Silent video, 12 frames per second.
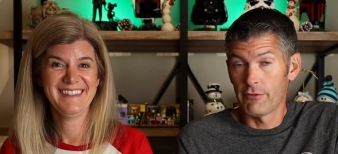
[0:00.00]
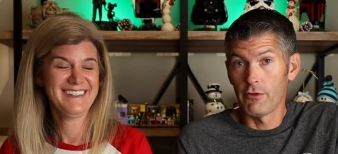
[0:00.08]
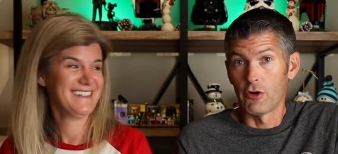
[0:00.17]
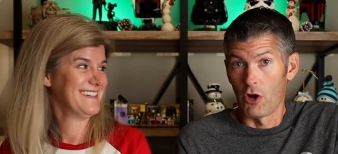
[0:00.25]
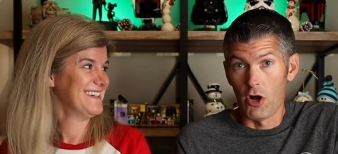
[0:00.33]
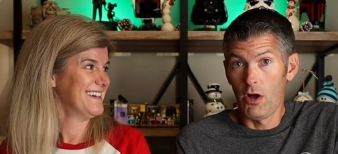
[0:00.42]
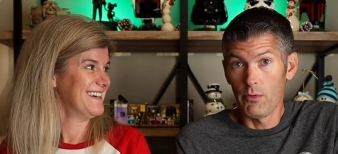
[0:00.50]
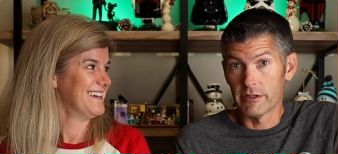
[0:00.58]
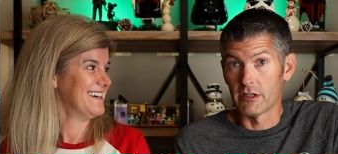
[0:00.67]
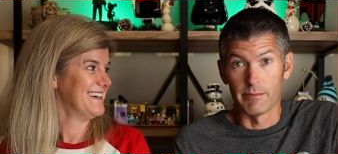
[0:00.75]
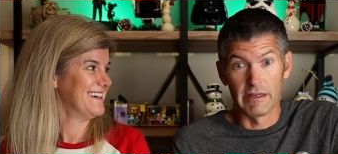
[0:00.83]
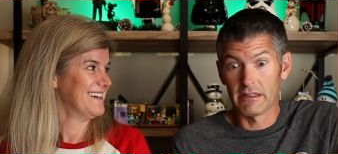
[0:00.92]
Speaker 1: food at all,
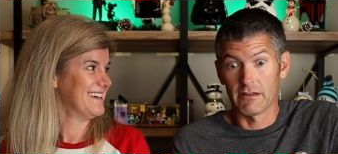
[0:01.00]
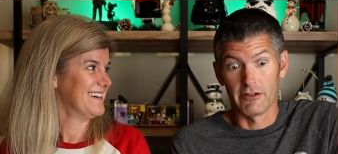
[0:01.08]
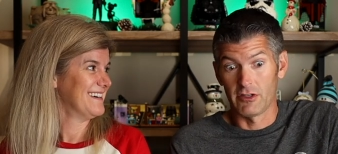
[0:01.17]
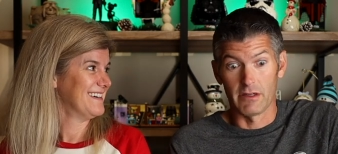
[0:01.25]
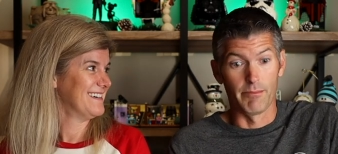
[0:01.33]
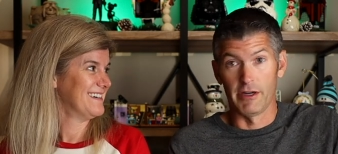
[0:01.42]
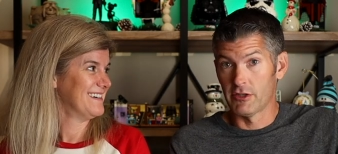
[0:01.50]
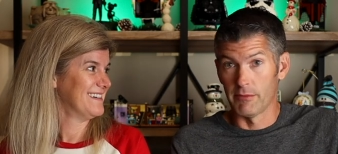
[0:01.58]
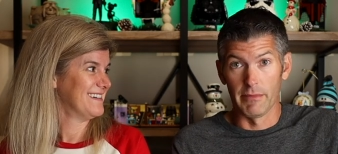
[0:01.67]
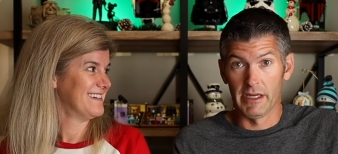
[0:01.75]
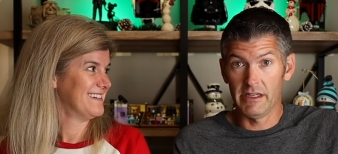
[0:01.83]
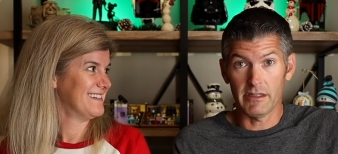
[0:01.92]
which is basically just a bunch of
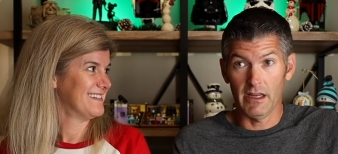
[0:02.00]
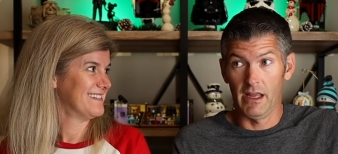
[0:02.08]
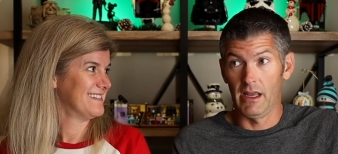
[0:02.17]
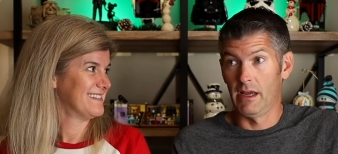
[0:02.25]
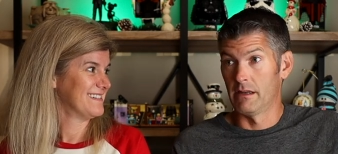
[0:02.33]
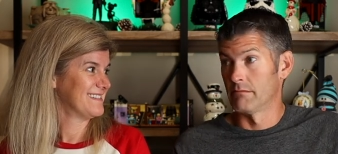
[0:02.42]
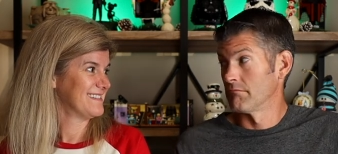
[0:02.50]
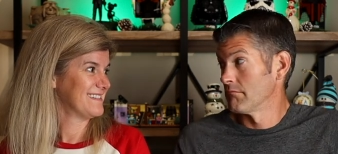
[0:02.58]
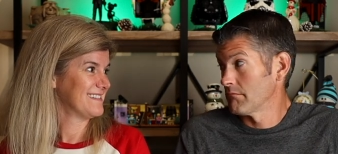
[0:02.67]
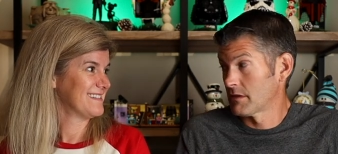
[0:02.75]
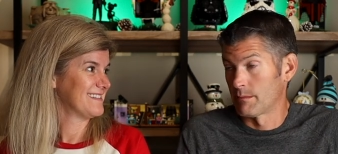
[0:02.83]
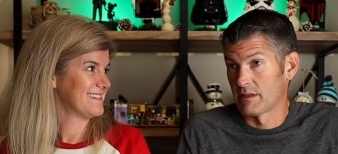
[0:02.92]
meat and
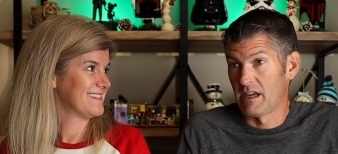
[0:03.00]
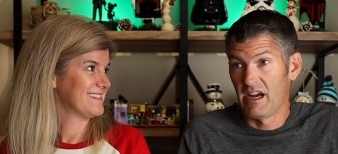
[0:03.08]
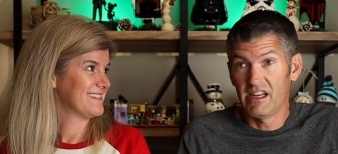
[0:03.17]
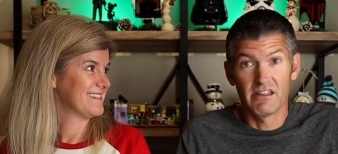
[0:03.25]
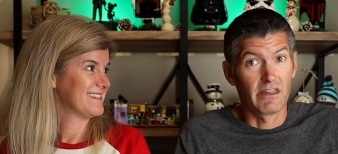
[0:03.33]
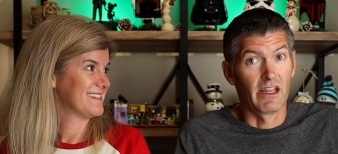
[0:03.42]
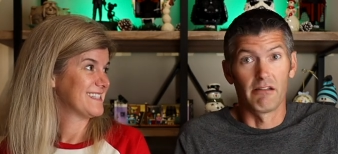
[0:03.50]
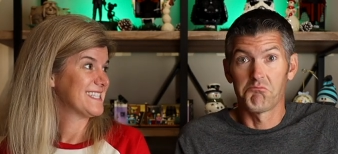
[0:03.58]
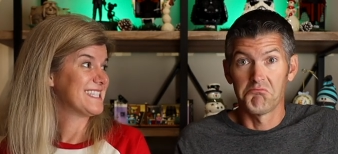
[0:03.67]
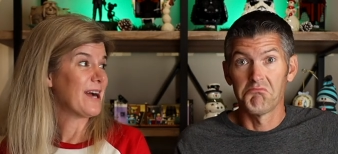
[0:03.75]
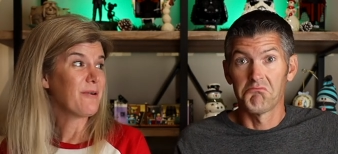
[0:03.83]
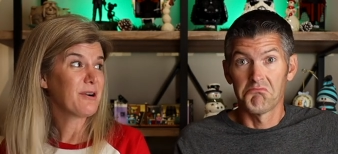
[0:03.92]
some sides, like
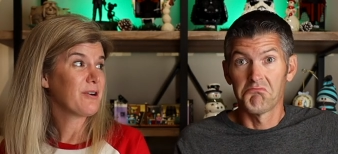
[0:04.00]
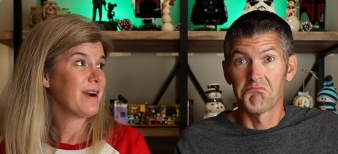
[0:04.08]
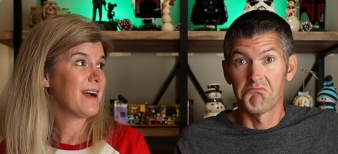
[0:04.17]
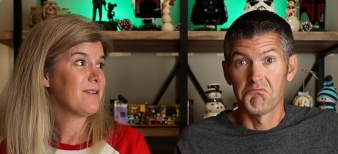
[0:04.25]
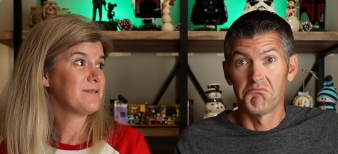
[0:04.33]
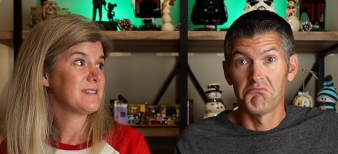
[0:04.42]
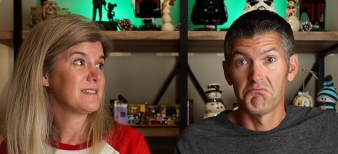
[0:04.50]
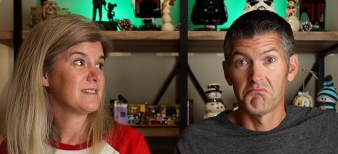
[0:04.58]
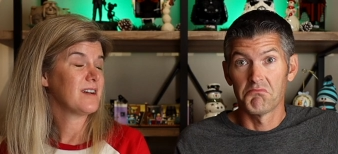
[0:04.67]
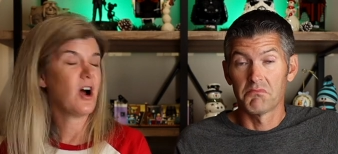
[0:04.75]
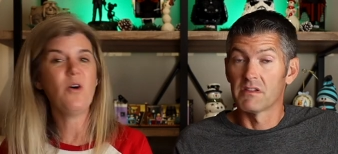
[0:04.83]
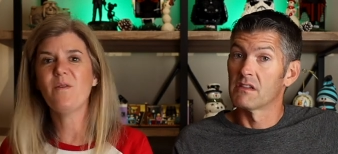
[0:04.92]
Speaker 2: sauerkraut.
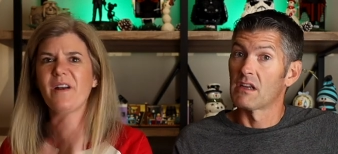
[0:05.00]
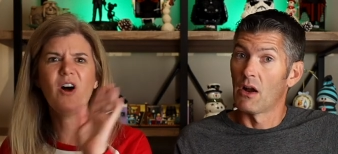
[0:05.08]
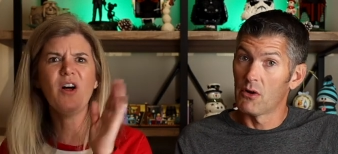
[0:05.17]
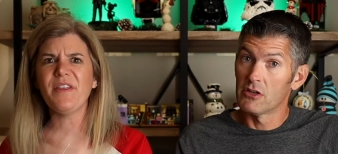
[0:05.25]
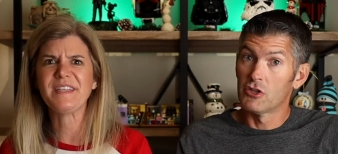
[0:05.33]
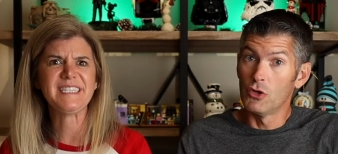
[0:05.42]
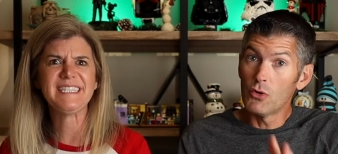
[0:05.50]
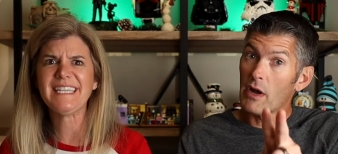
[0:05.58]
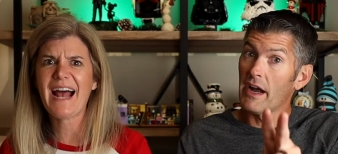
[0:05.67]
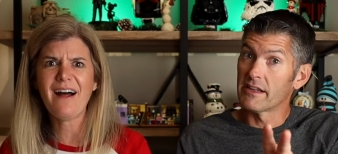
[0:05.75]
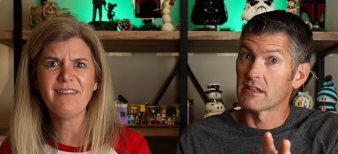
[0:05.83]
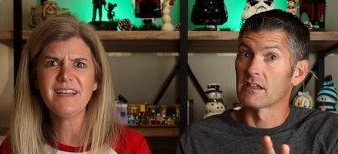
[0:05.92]
Oh, and all the
Speaker 1: Two salads?
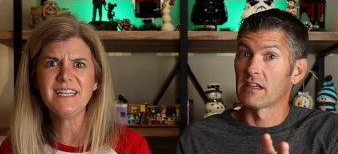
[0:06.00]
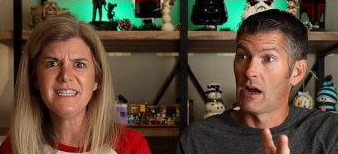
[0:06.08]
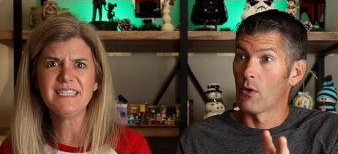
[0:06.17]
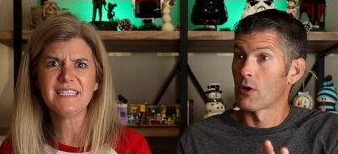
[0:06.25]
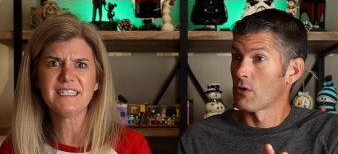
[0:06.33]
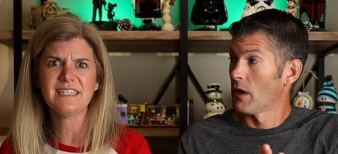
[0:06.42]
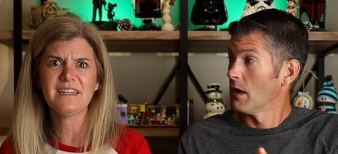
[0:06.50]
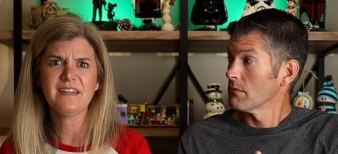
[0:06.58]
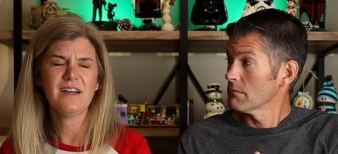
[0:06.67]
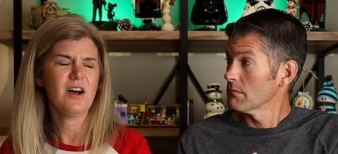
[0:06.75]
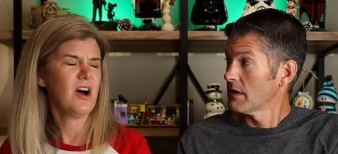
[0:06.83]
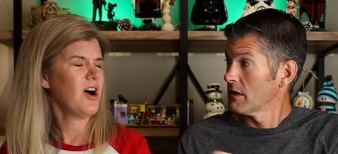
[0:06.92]
kinds of sauerkraut.
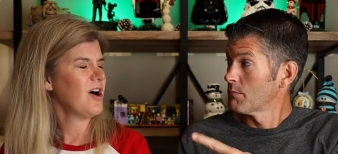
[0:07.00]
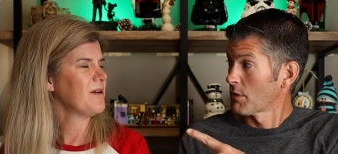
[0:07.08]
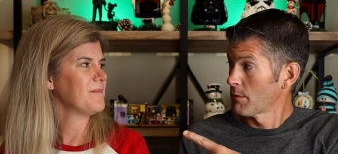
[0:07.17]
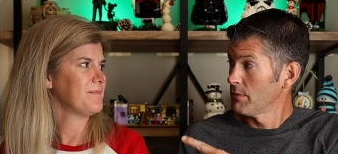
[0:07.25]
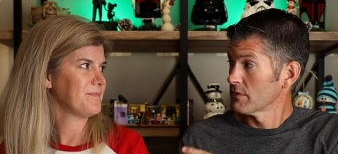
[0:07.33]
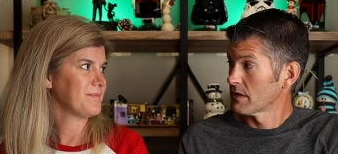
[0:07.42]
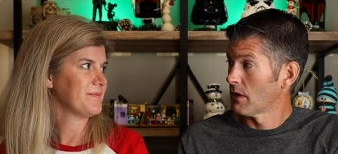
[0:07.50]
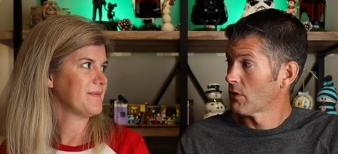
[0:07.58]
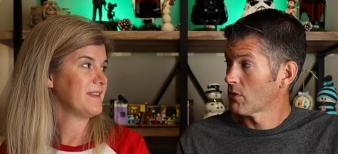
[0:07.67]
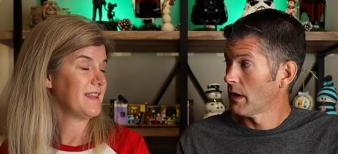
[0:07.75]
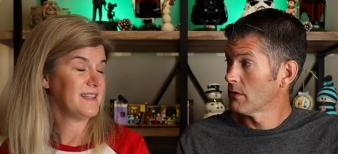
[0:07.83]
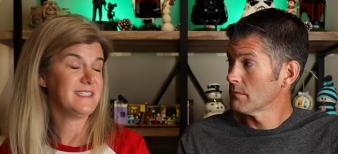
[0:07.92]
They had the purple
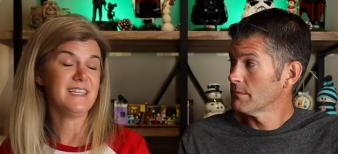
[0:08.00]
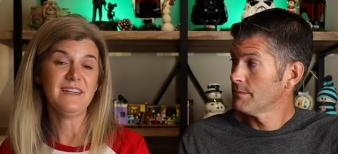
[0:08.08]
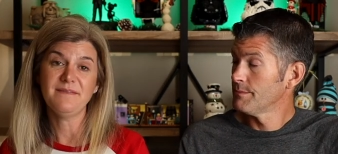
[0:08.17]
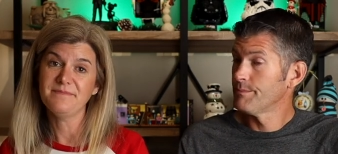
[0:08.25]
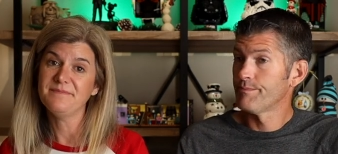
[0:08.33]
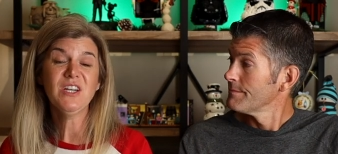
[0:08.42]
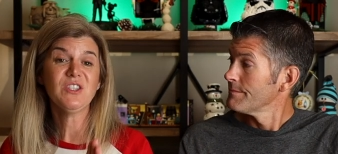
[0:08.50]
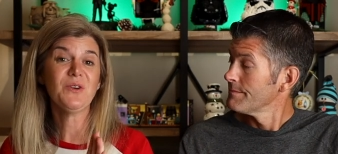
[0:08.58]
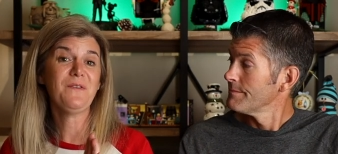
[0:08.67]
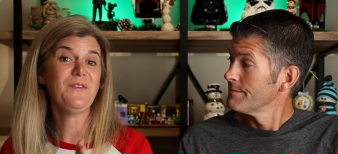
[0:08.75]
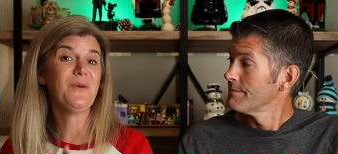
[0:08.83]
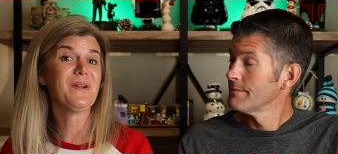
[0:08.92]
sauerkraut.
Speaker 2: They did.
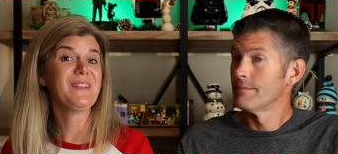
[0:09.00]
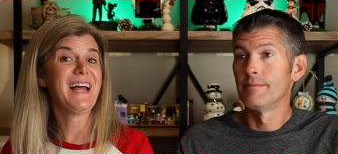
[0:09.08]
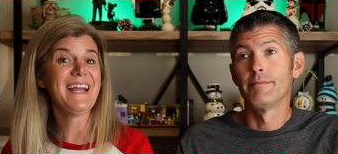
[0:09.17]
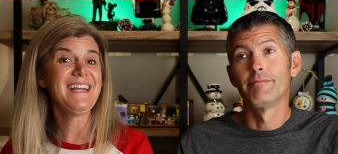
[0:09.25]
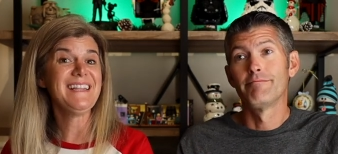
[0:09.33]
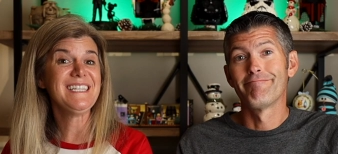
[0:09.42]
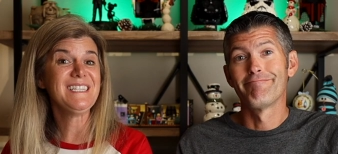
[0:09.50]
So if you are liking